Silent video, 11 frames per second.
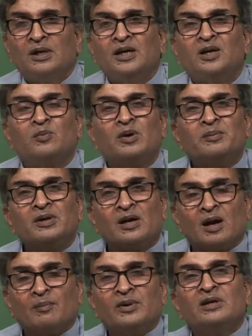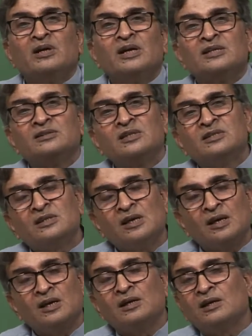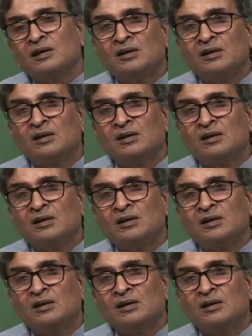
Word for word: It may be rubbing against the skin,